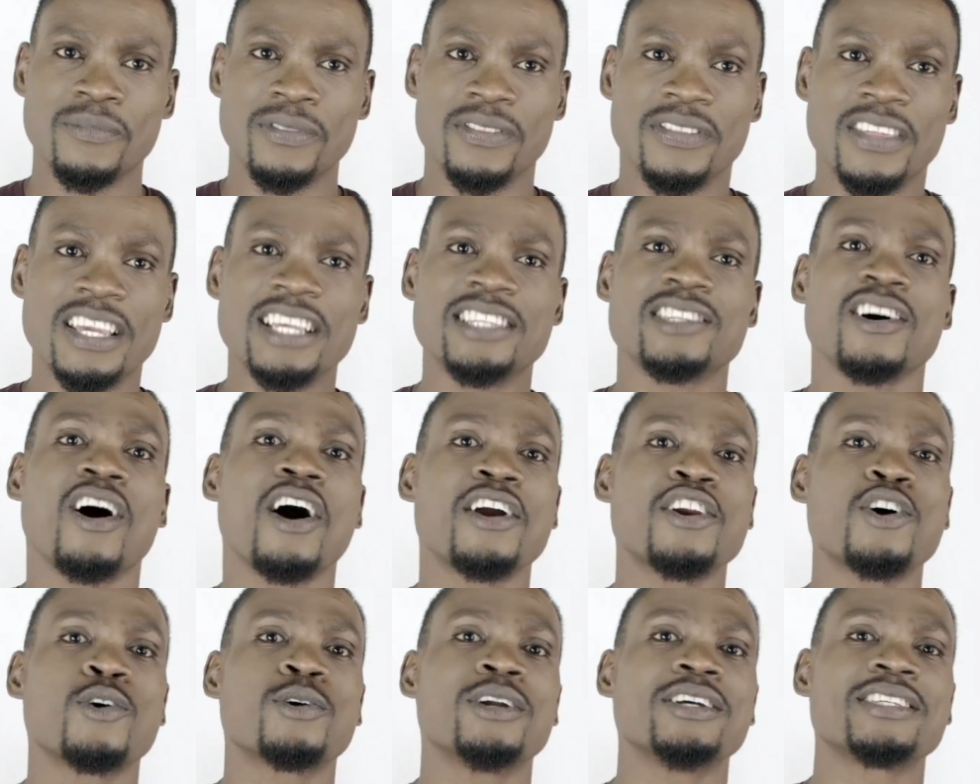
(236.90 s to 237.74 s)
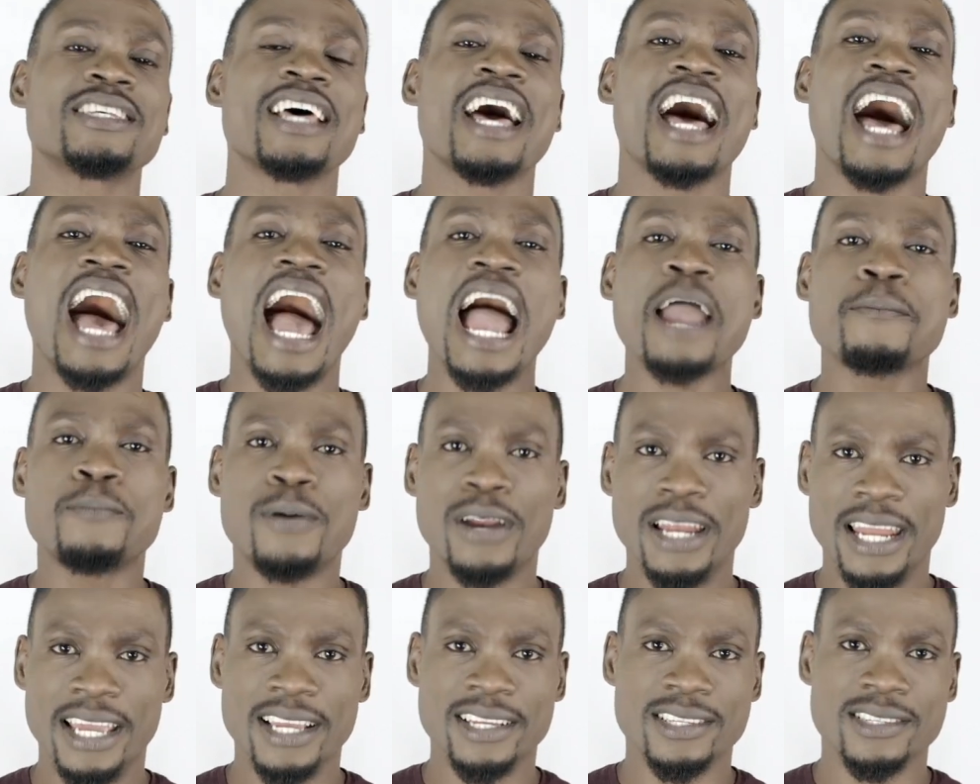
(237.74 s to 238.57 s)
These are known as
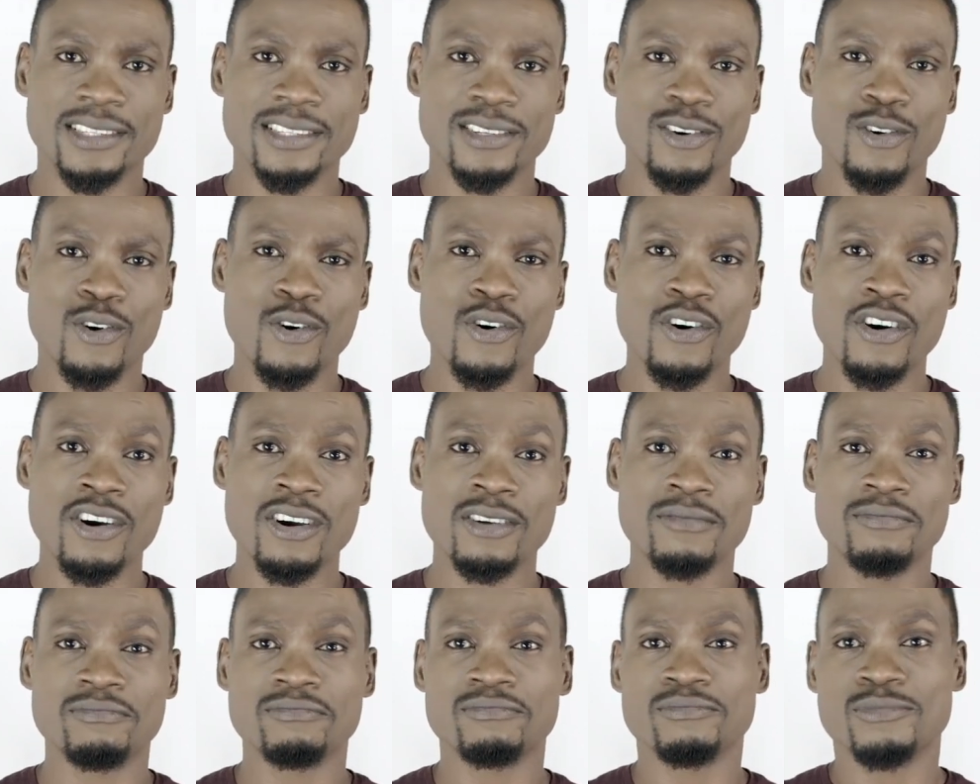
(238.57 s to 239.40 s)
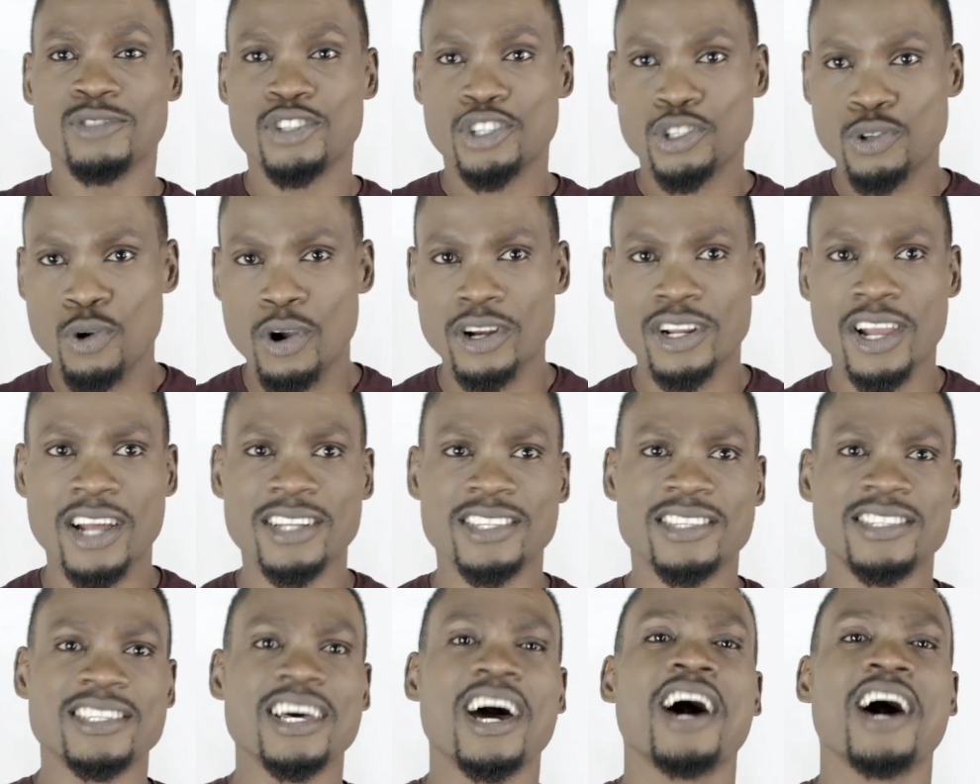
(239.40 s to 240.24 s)
hyperlinks or shortcuts to